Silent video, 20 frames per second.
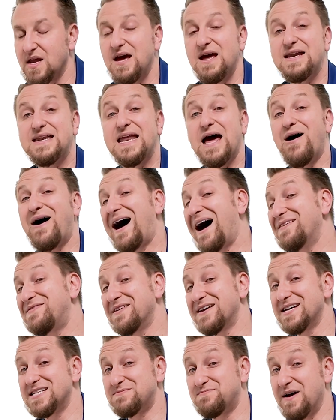Now, I
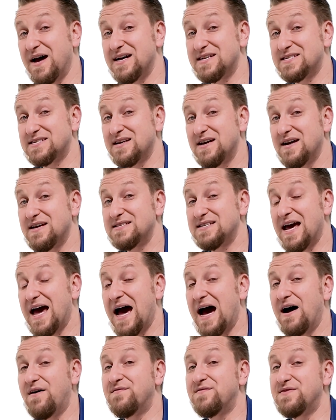think it's best to
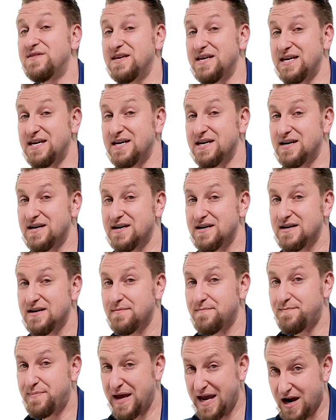have the
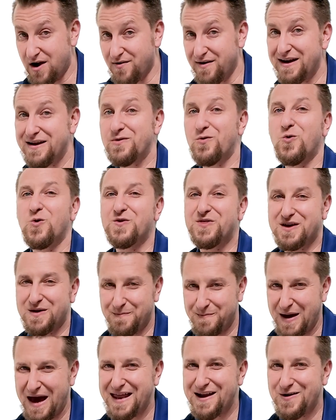parent or the
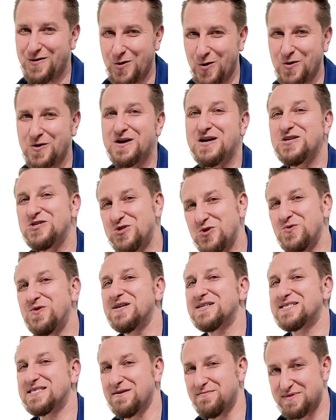competitor do
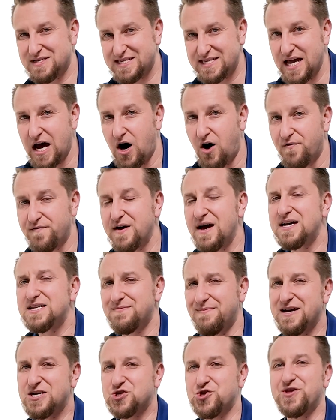this themselves to
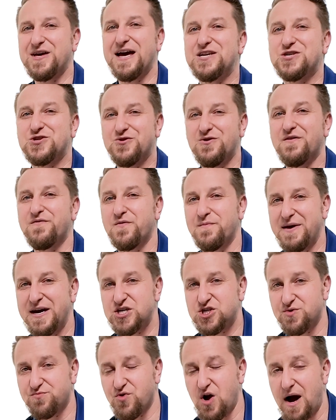make sure they their
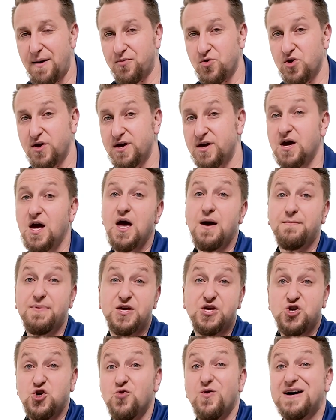information properly. But
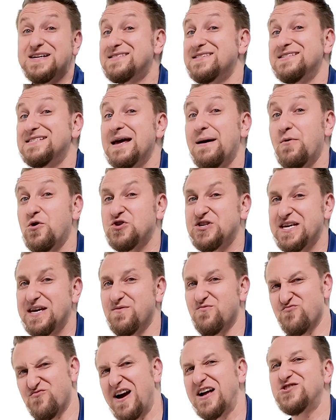you as the demo
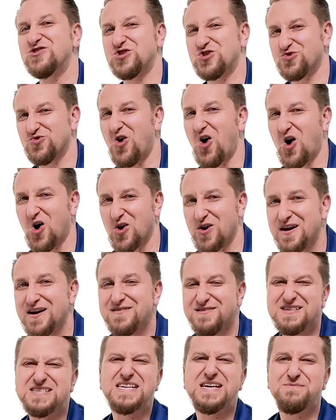team registrar,
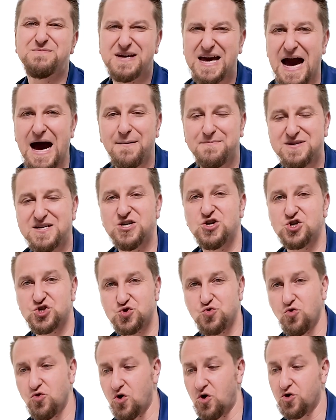the team captain or
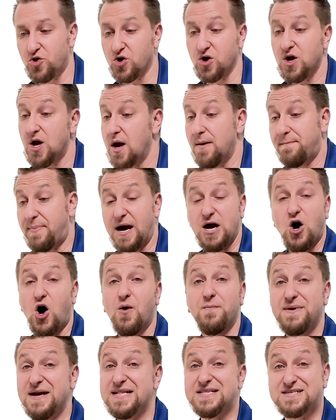school owner, by all
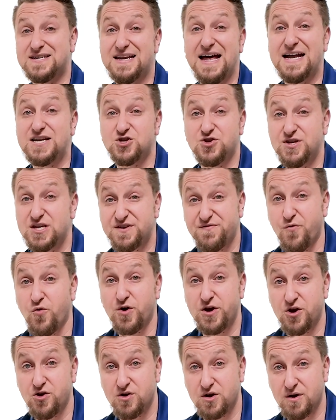means can enter this for
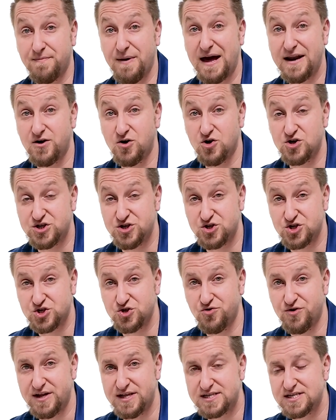your competitors and your
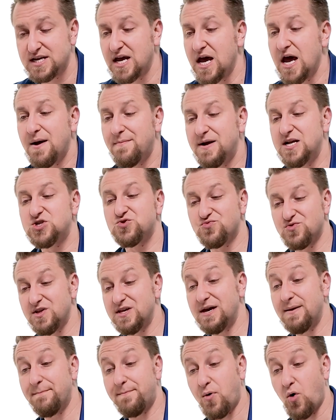students. But it's really
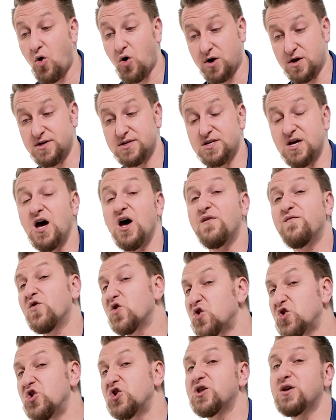important for
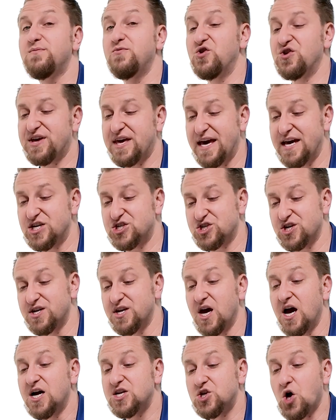good communication
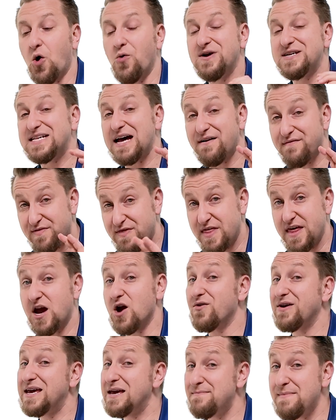to always have
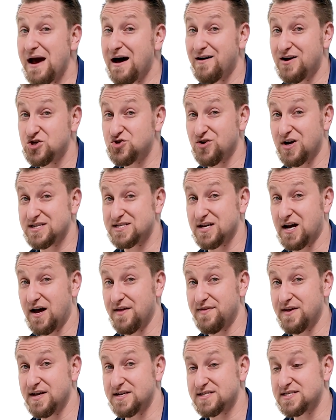their email address on
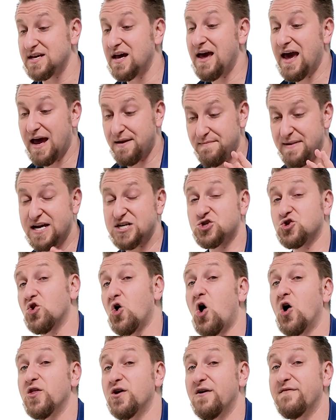this and make sure
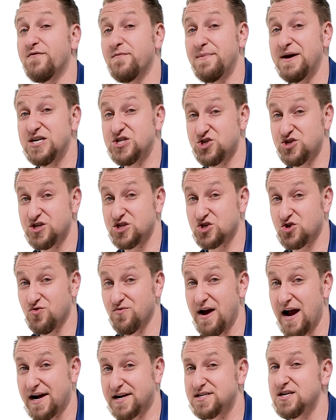all their information is
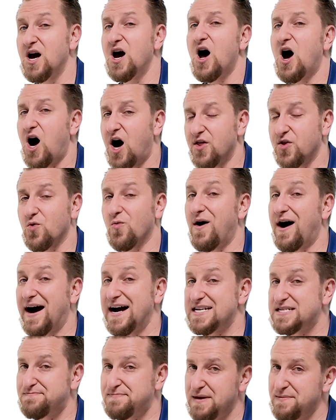correct.
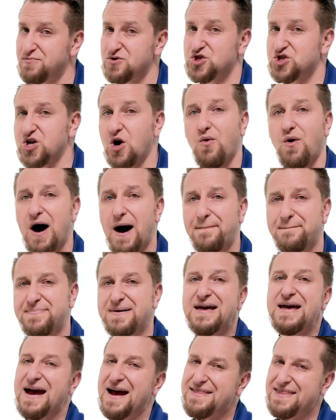Otherwise, people show up
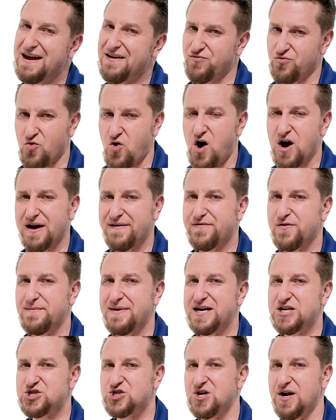and they have wrong
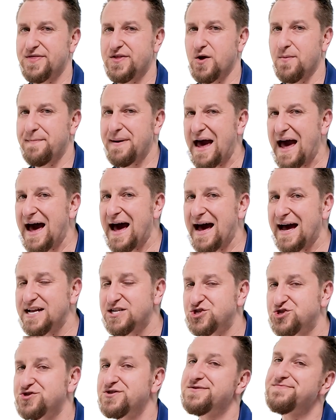information on their
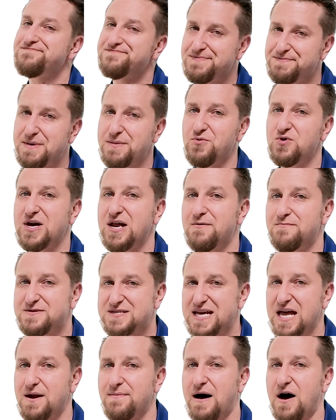badge and people get
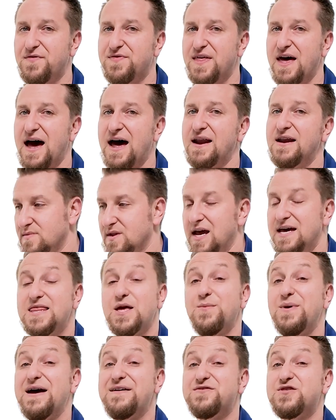upset about that. And then
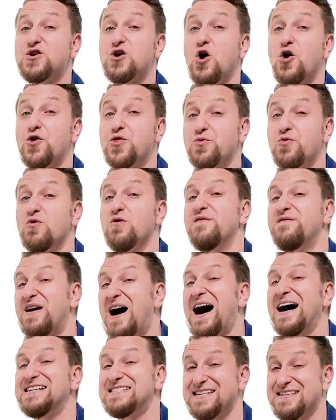we have to go through
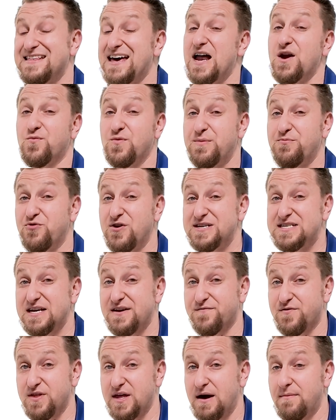revising that and reprinting
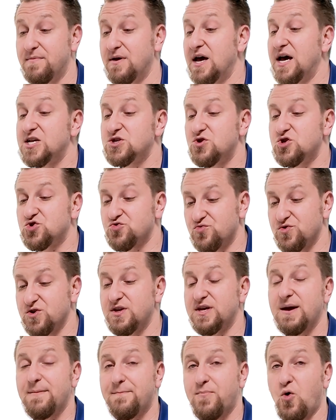for them. So it's
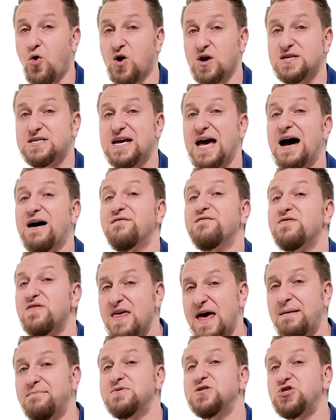really important to have
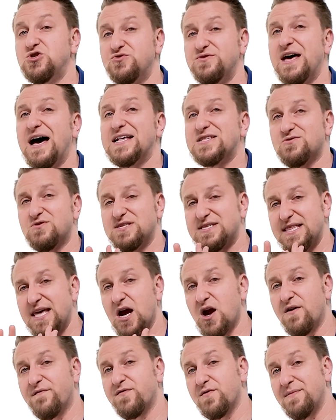them do that so it's
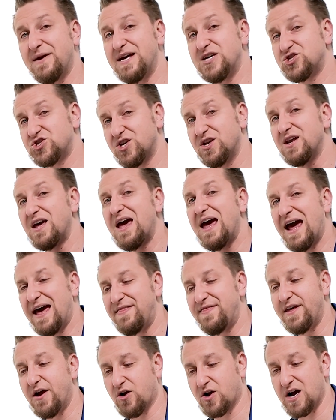their information and
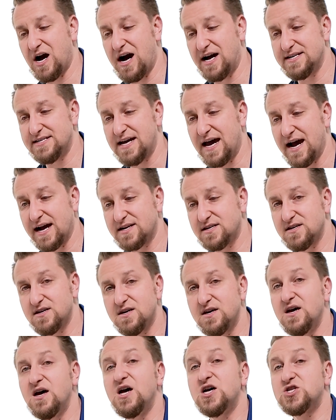their contact.
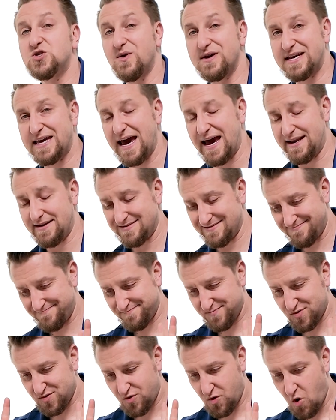So again,
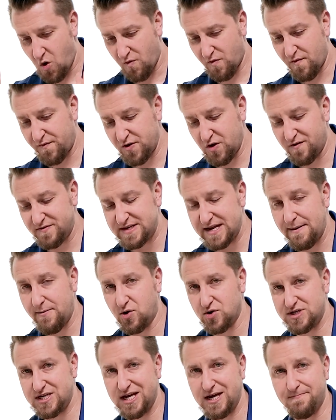overview of demo
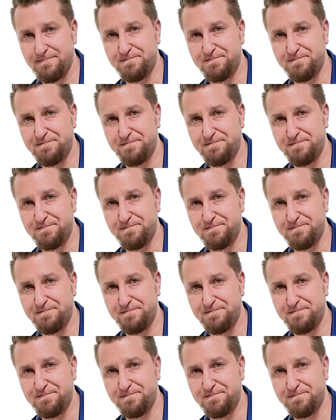team.